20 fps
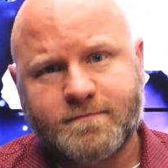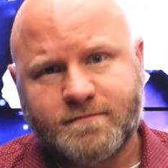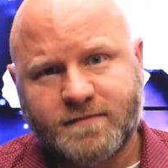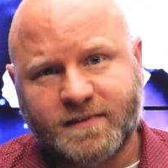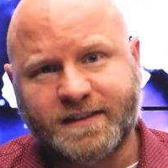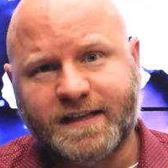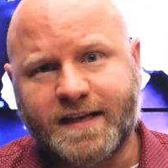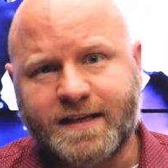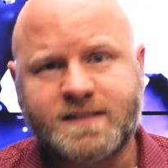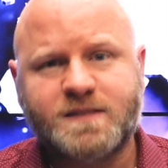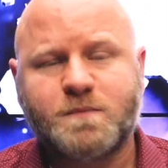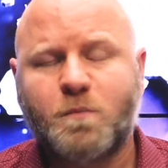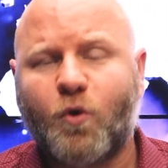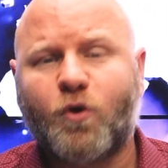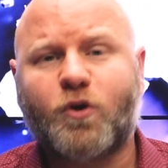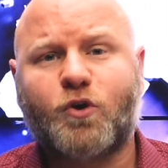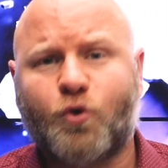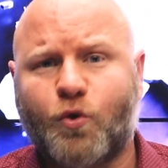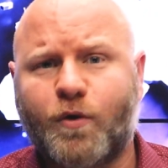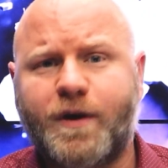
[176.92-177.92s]
lends
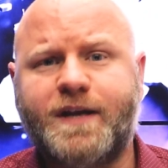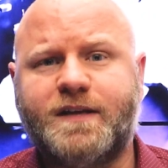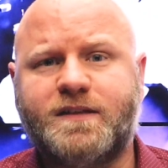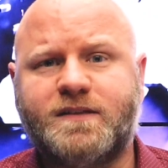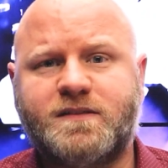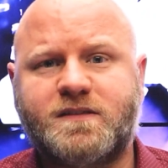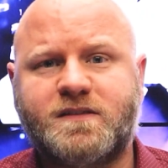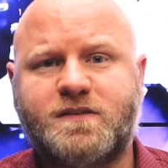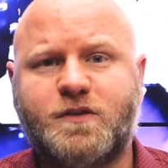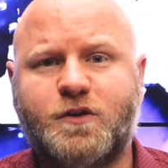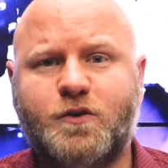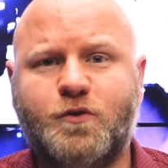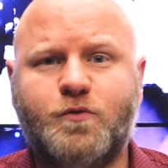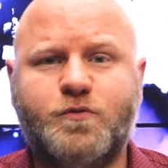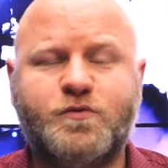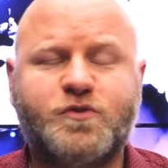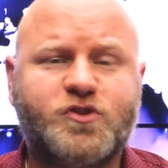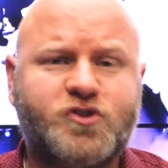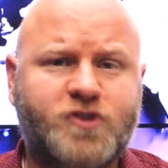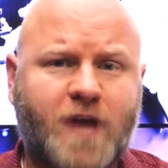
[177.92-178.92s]
more credence to
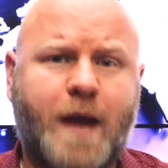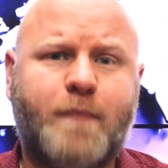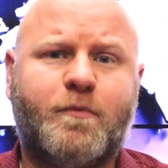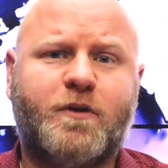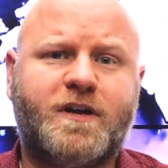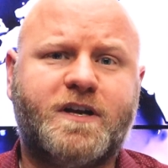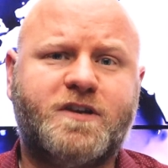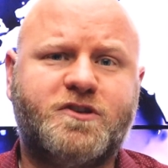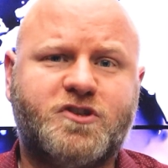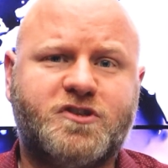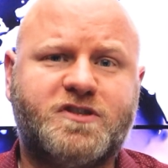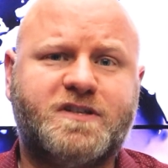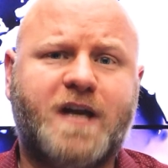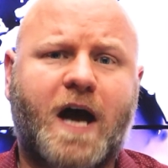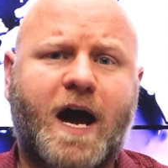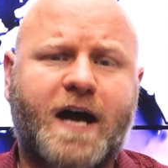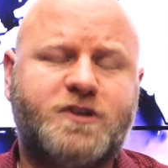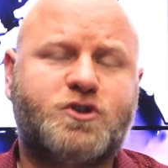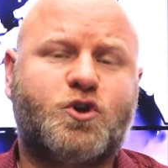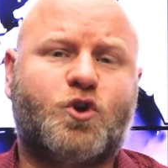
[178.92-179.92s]
cyber ninjas
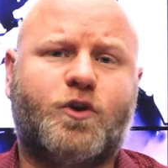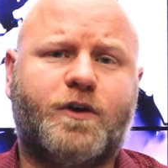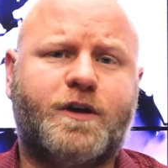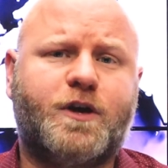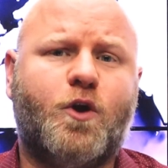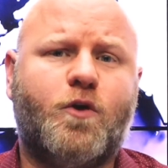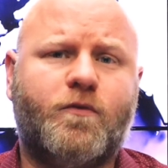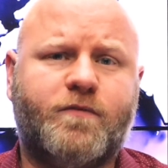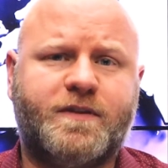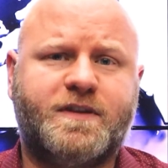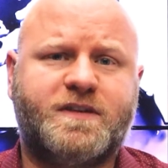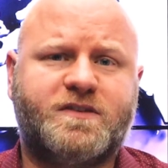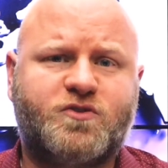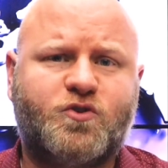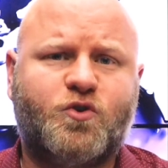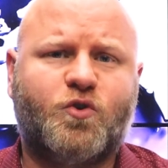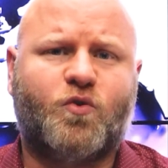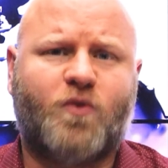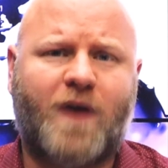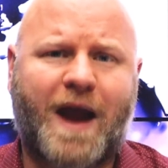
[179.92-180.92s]
not turning over this
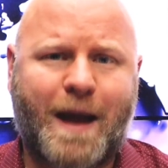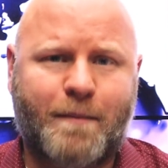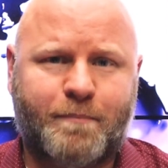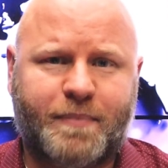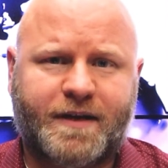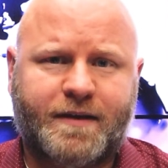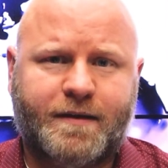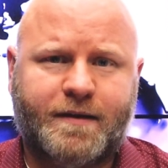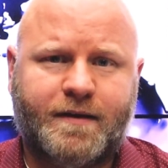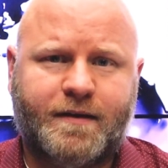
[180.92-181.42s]
crap.